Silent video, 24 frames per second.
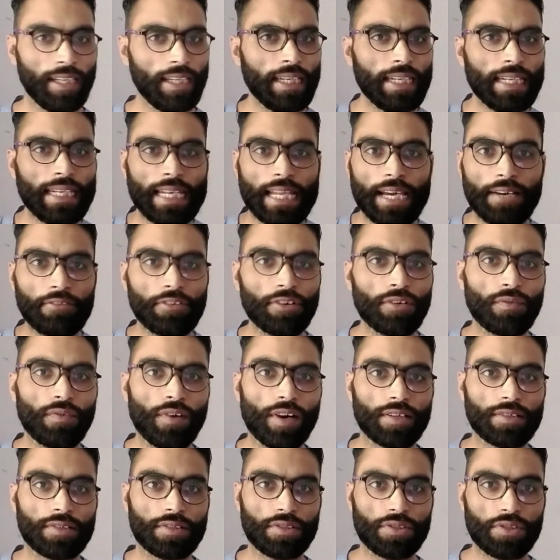He never
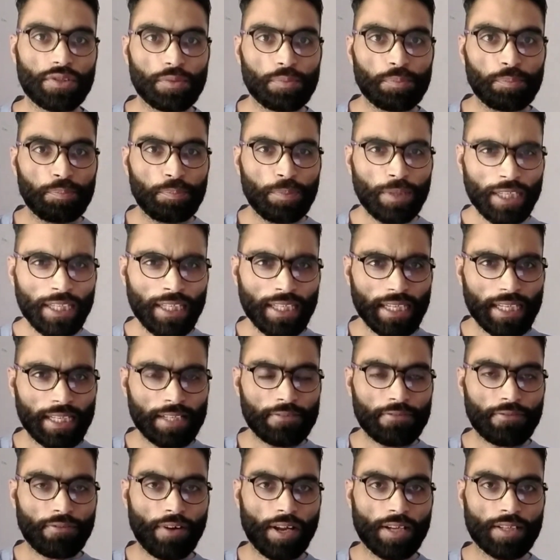wanted to be
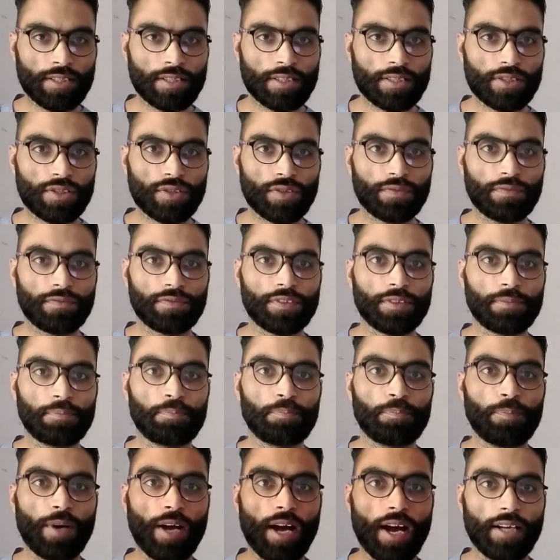in front of the
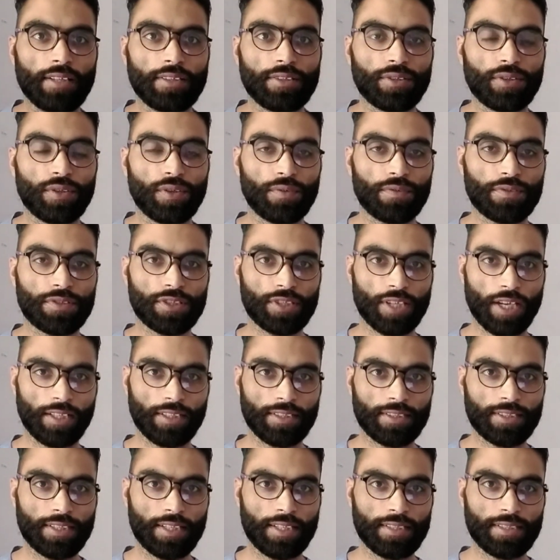path of
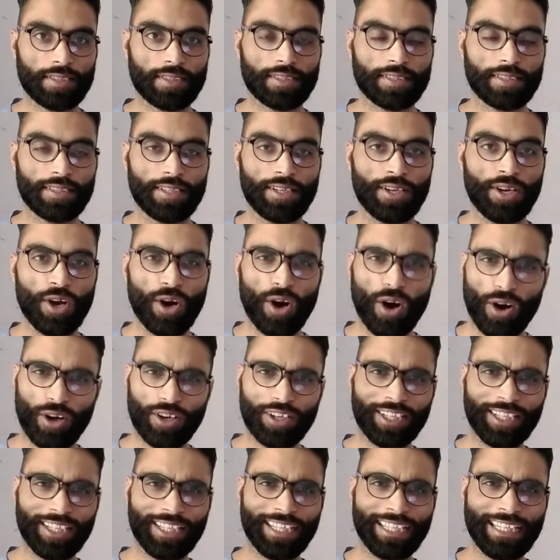success
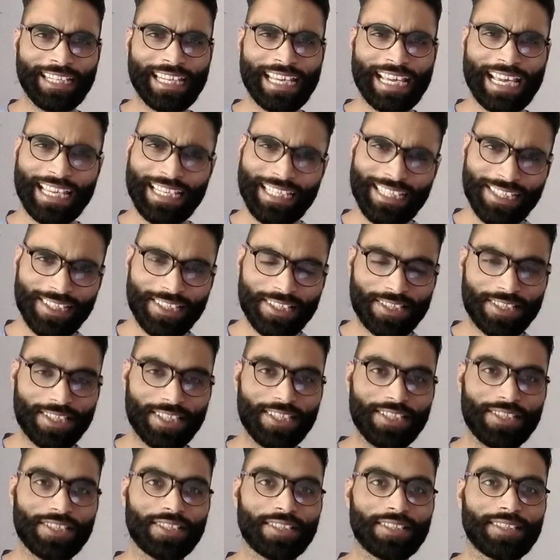or in any
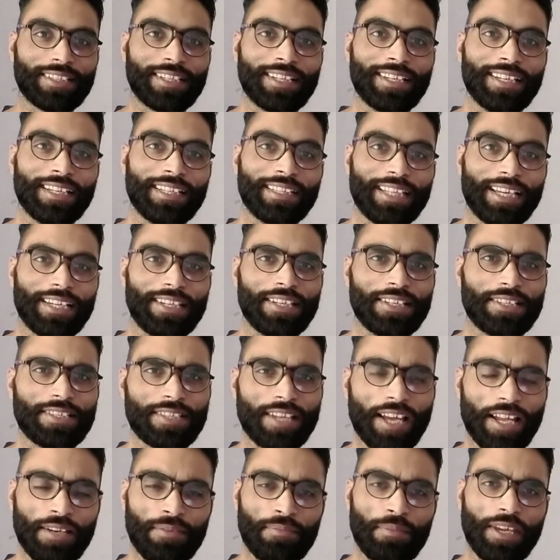decision that his
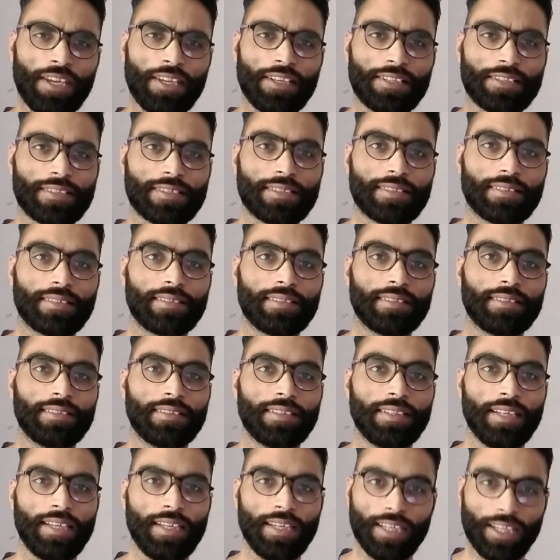son makes.
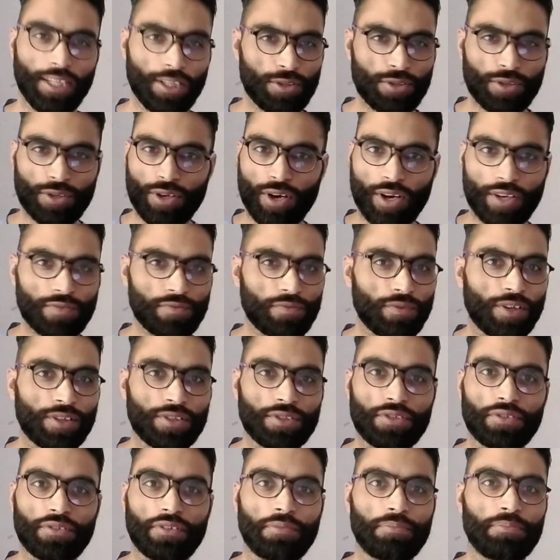He did not
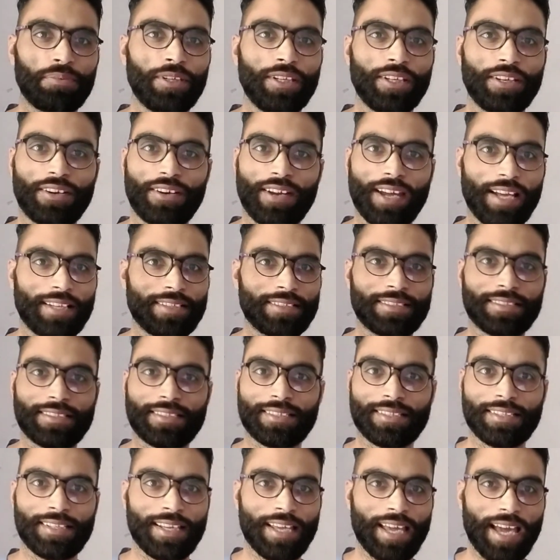want to appear
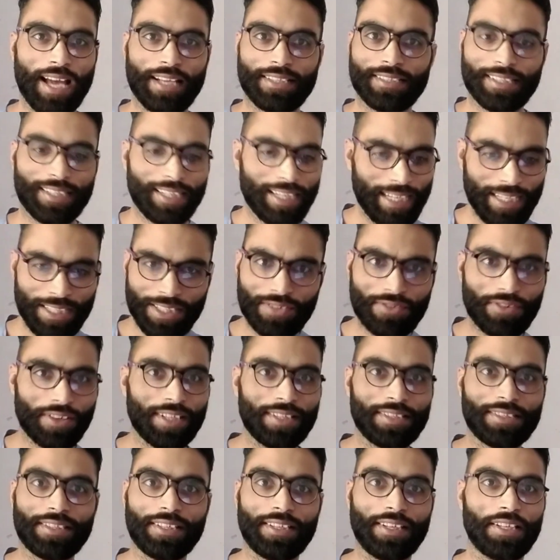as a
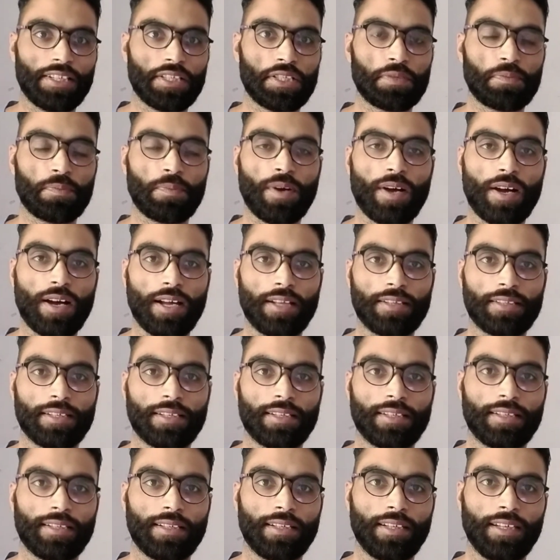hindrance in his path.
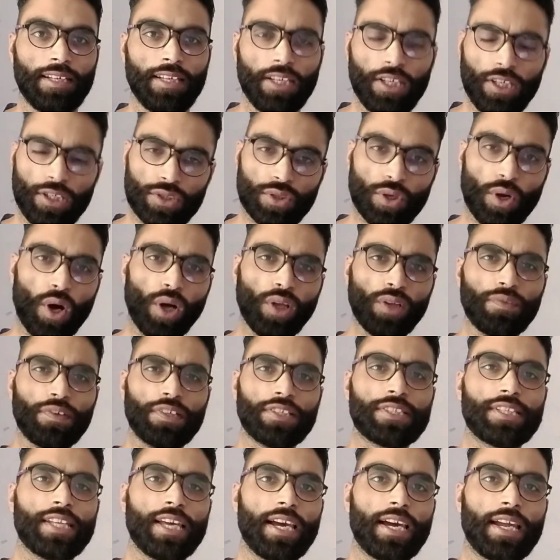He's
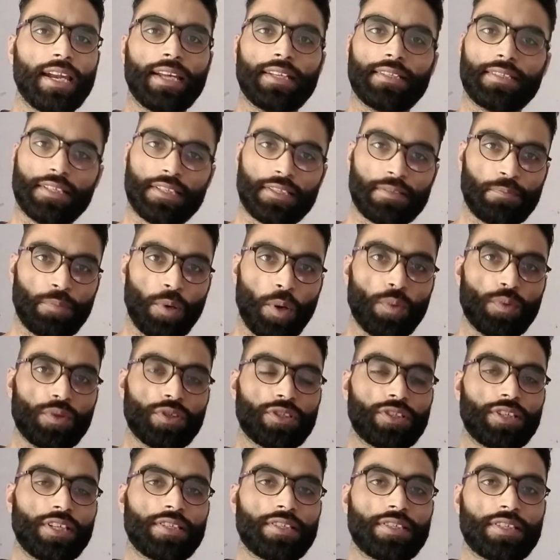always there as a
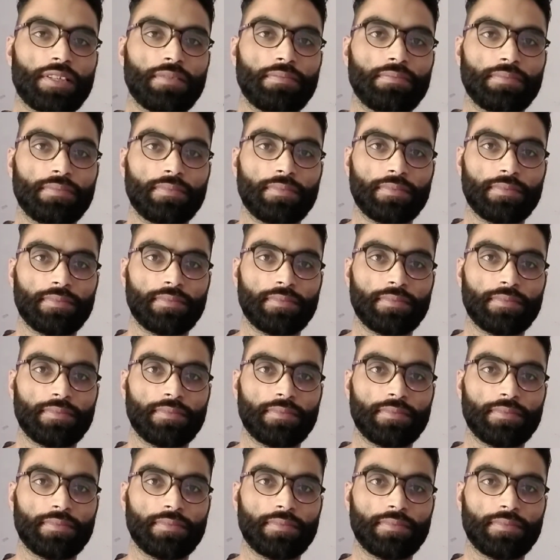support system.